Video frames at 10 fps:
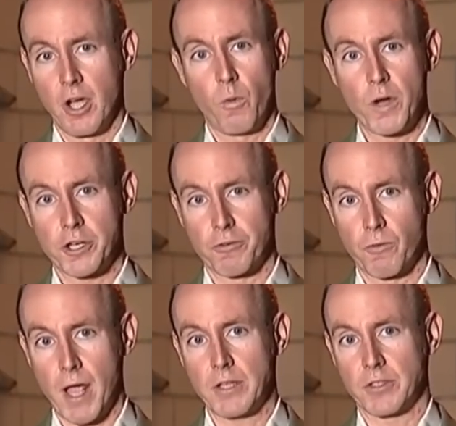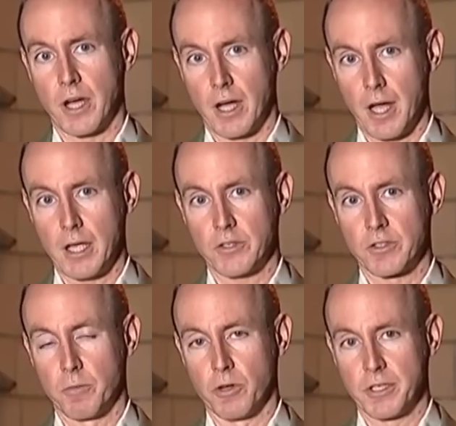We should raise our eyes
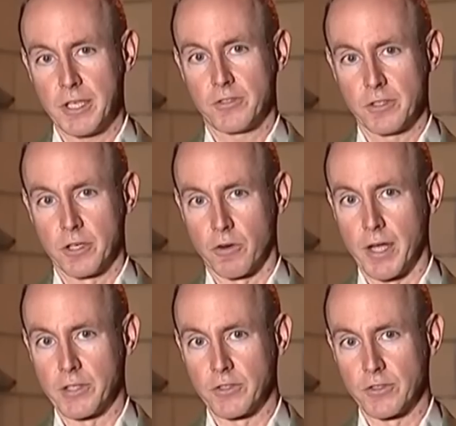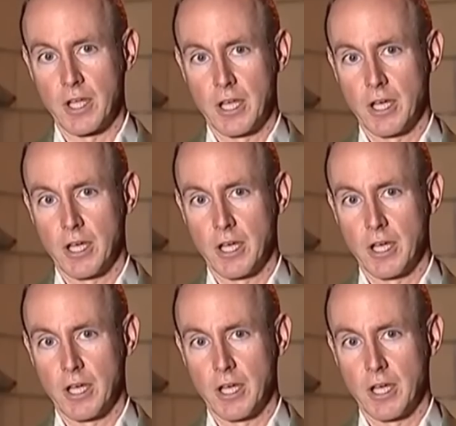to more distant horizons